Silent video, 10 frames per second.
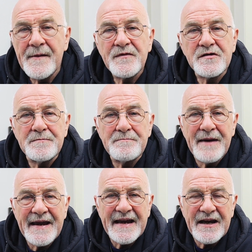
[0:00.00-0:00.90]
to
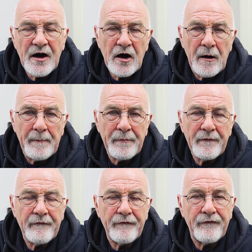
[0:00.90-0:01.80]
make up
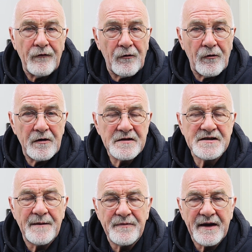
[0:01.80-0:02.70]
for
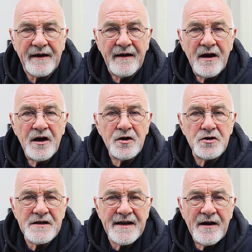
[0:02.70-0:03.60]
something.
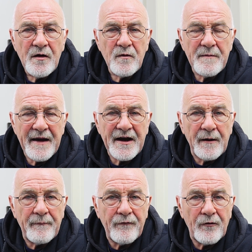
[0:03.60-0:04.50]
Usually we make
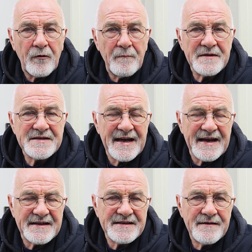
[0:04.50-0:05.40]
up for
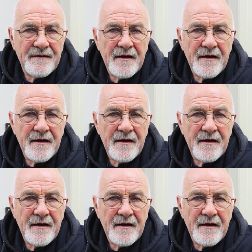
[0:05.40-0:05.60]
mistakes,